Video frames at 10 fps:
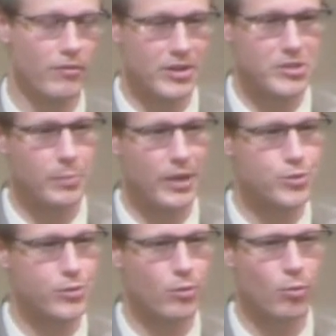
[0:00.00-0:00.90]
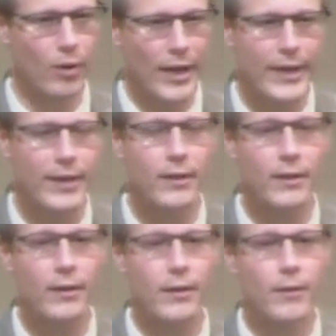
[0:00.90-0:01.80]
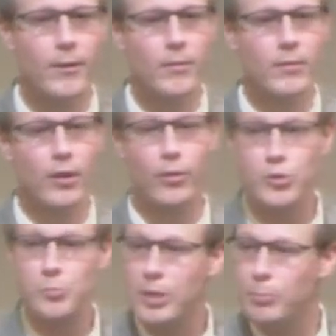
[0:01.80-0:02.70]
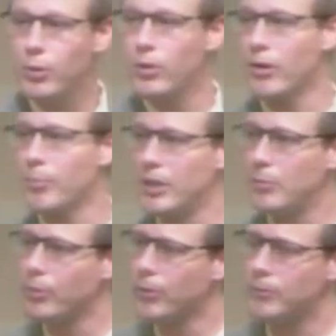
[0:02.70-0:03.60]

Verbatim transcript: special way. Now, those people are people,